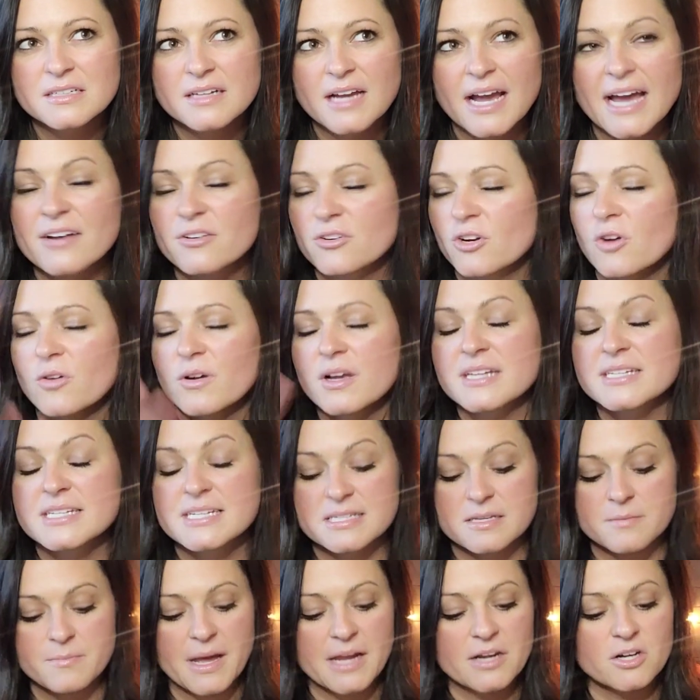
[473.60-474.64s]
I don't know. It
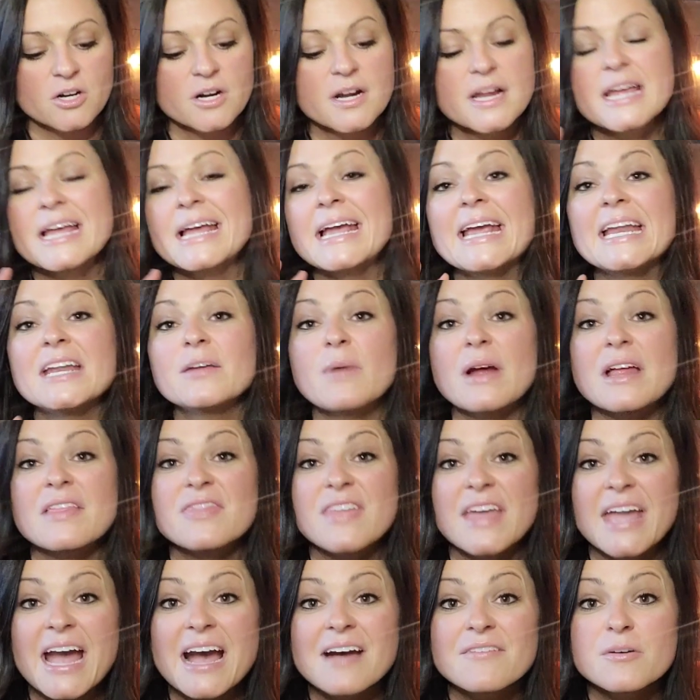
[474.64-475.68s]
doesn't matter. Anyway,
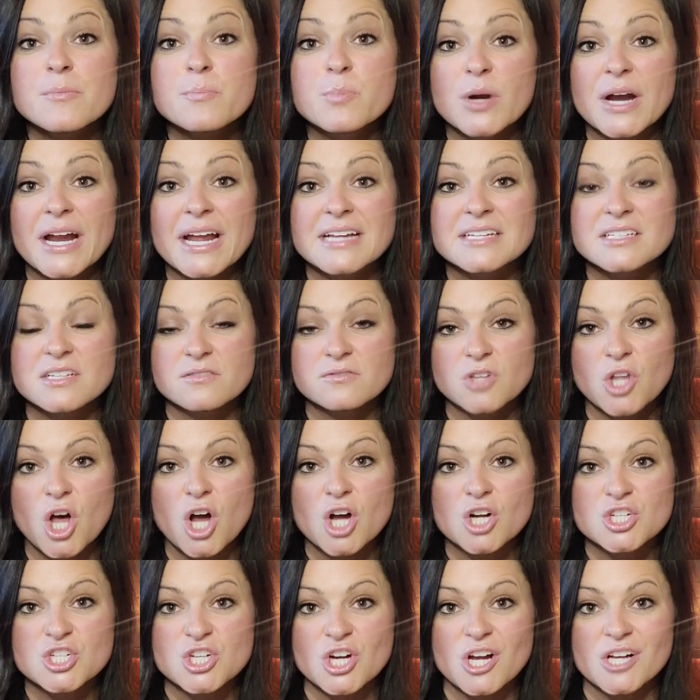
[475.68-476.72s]
they have a brand of
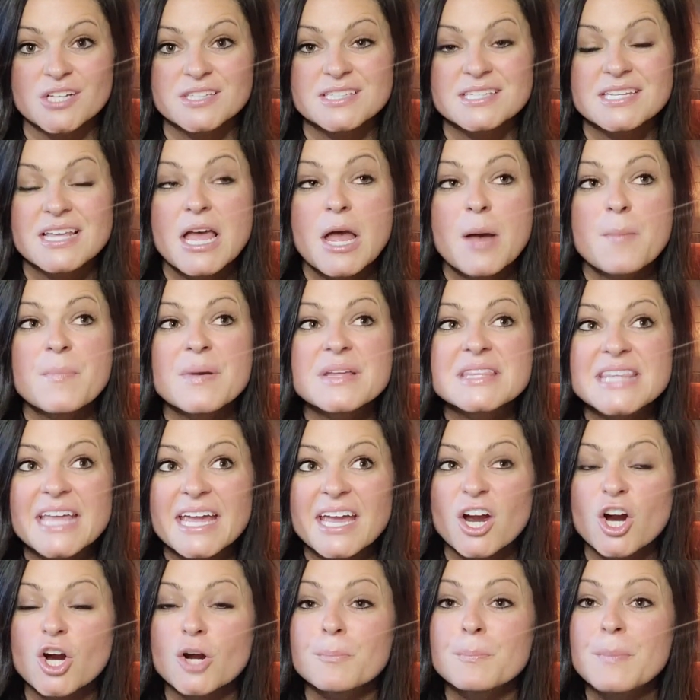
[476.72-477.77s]
long johns, but they
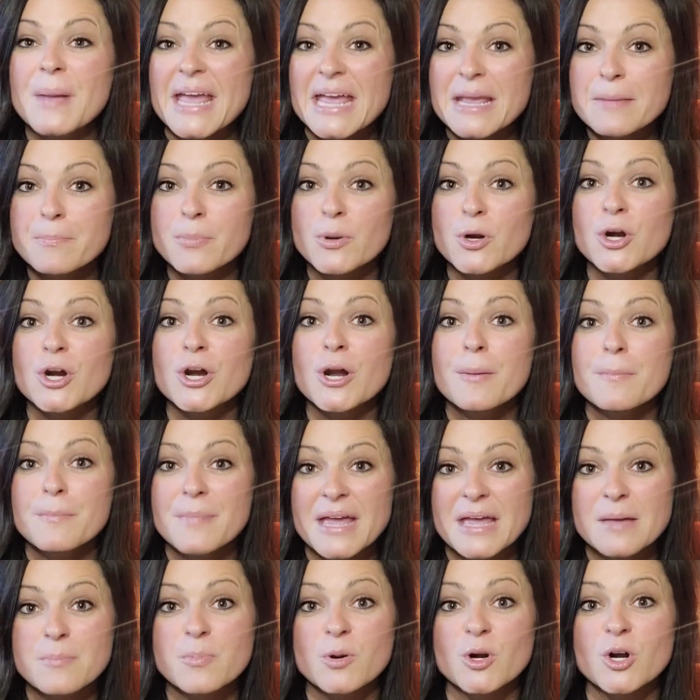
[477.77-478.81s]
are paper
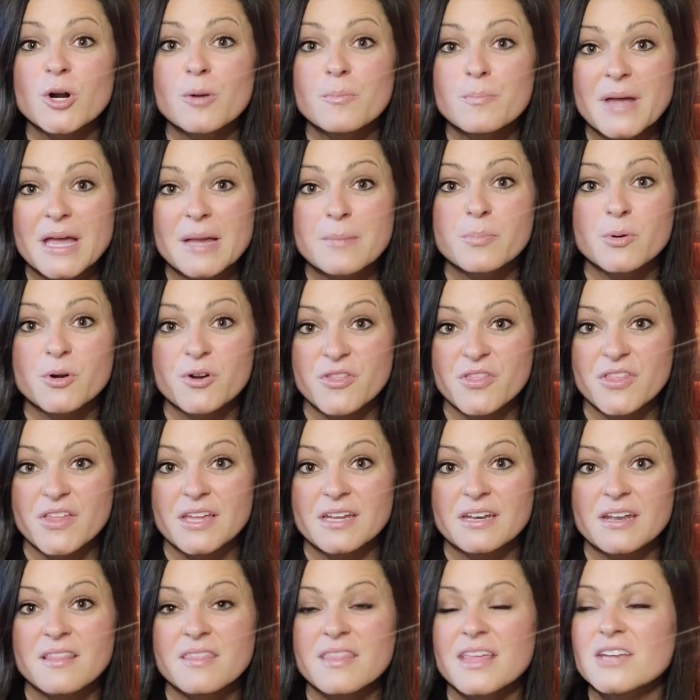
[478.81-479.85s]

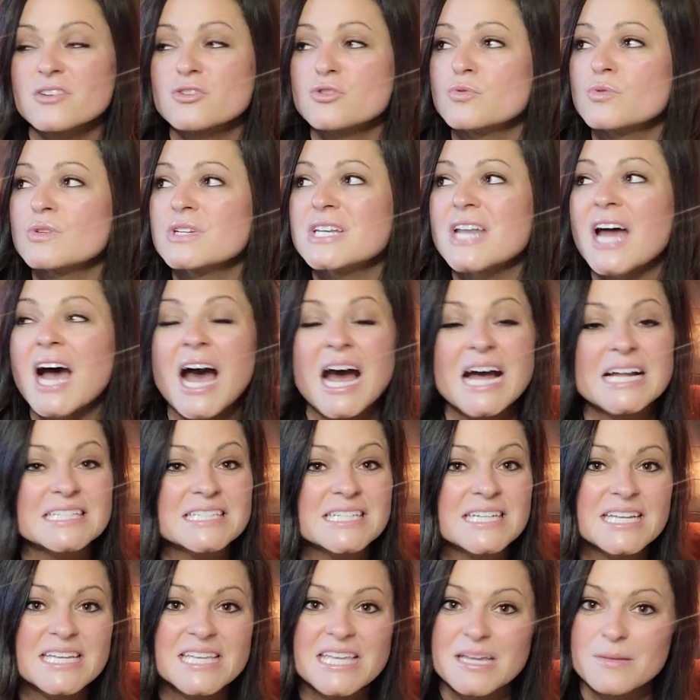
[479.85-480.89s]
thin. They do
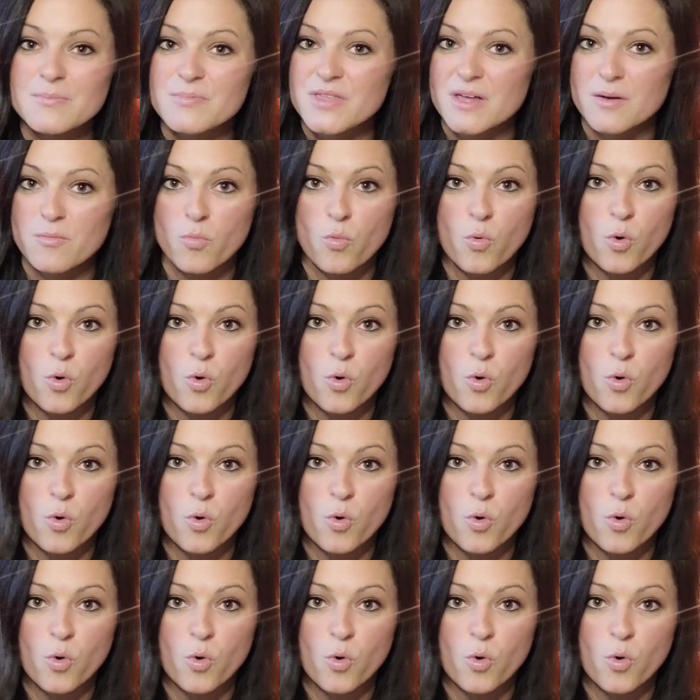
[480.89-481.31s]
not keep them